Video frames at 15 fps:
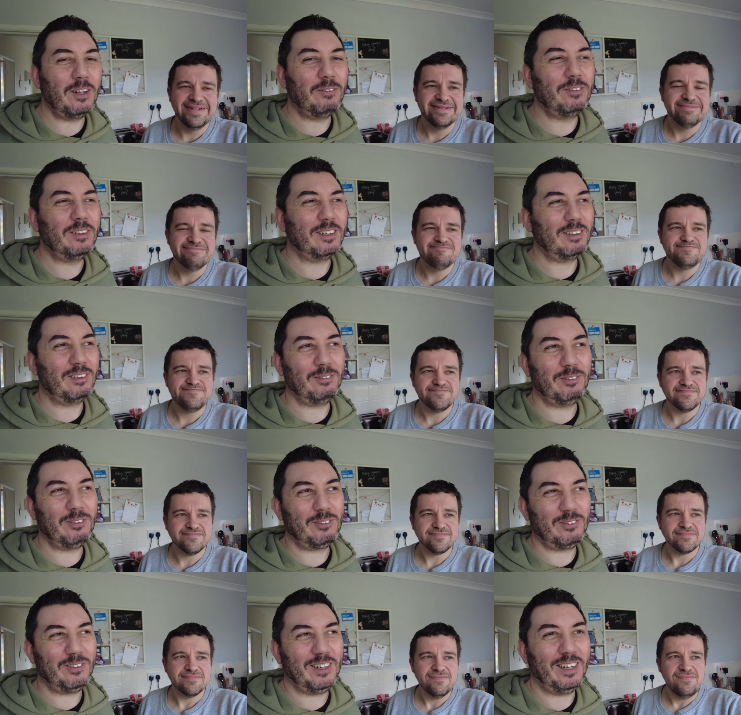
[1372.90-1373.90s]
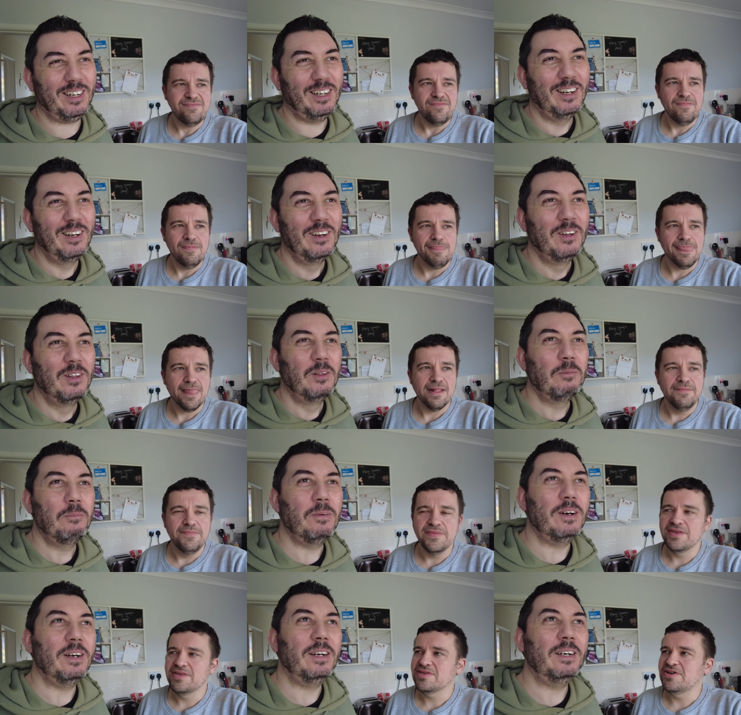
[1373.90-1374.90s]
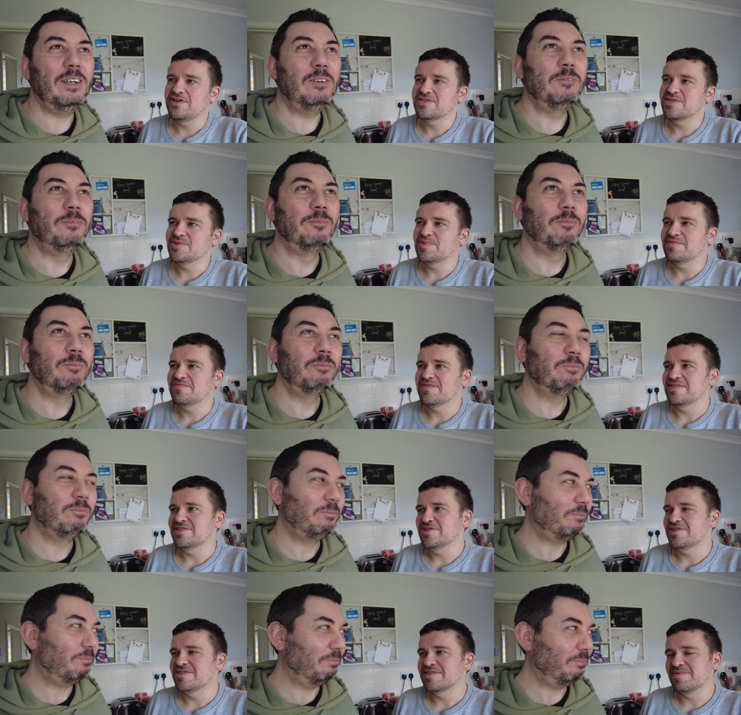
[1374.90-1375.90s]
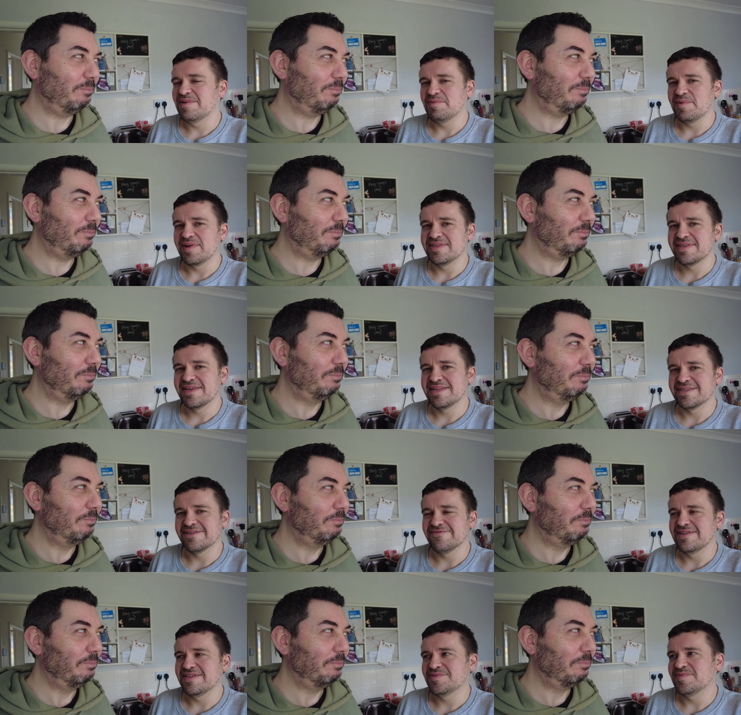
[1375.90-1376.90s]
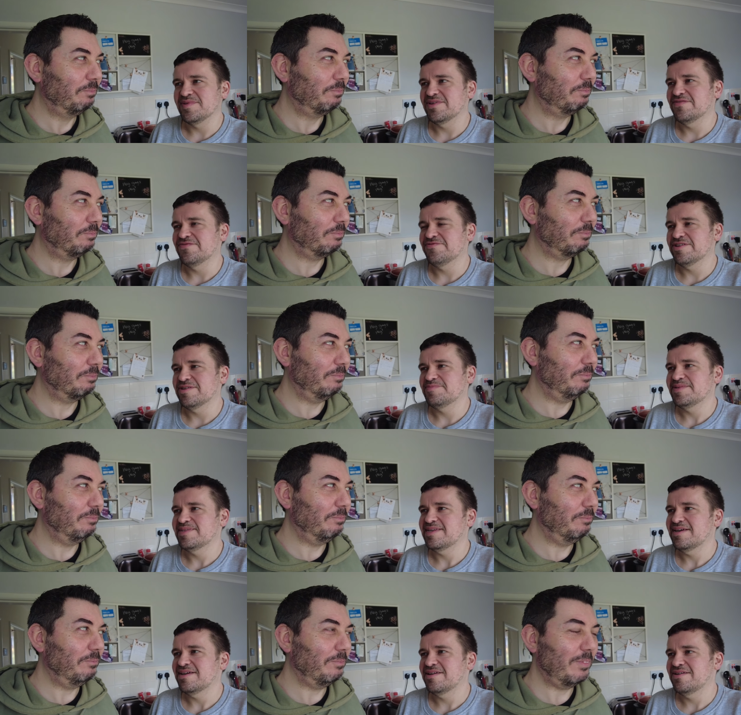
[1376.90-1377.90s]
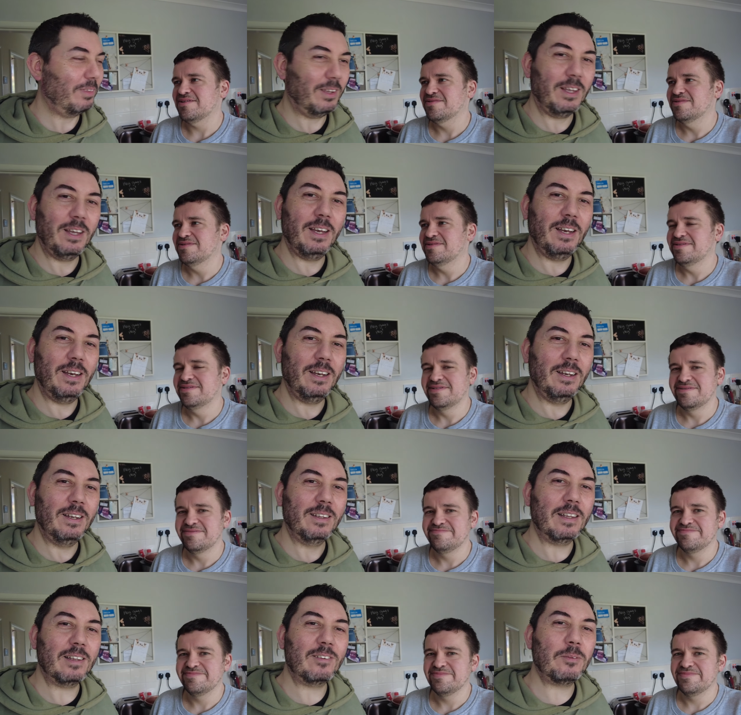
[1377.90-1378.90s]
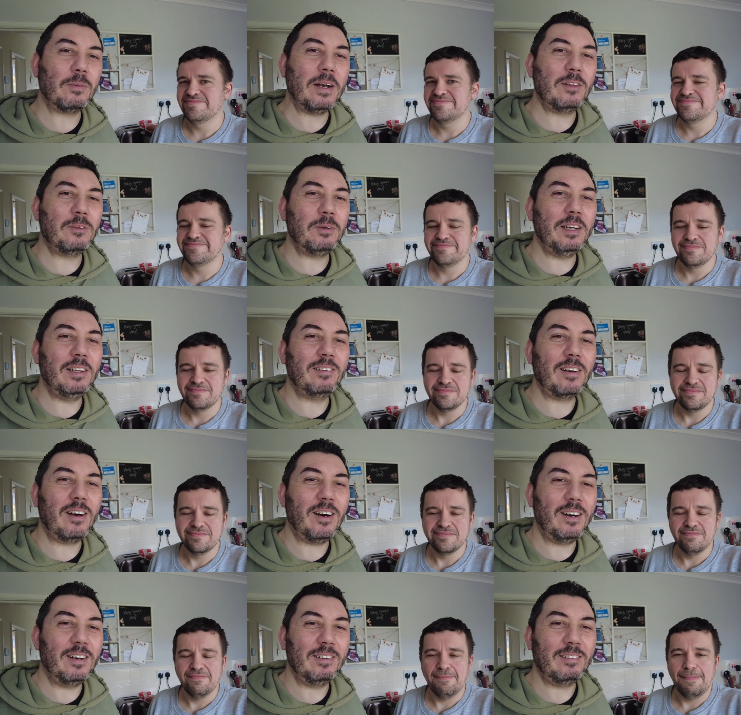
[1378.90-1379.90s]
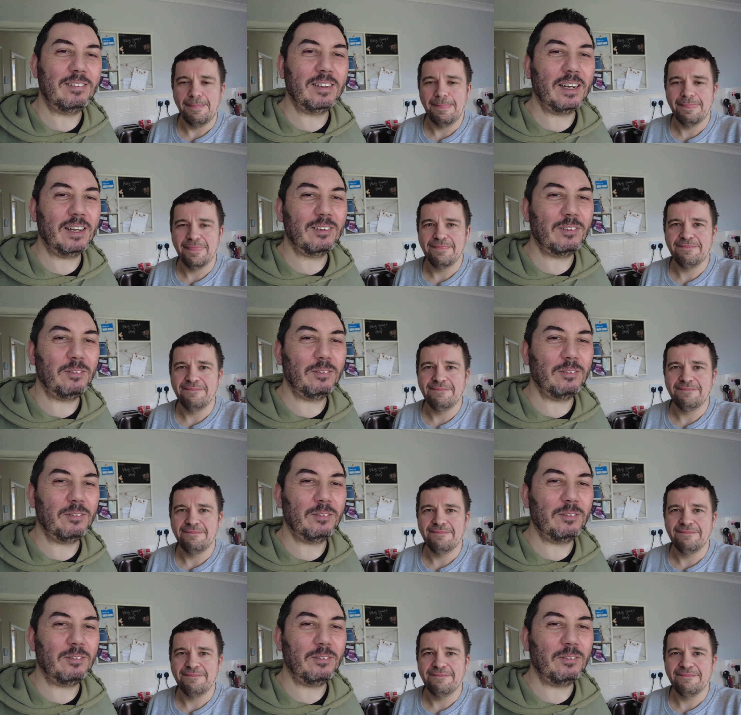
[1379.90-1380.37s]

Speaker 1: loved
Speaker 2: it because it was free. But um, also
Speaker 1: we've enjoyed it when we went to Keswick Reach. We got a free prosecco.
Speaker 2: Yeah, that's the way to Ian's heart is to get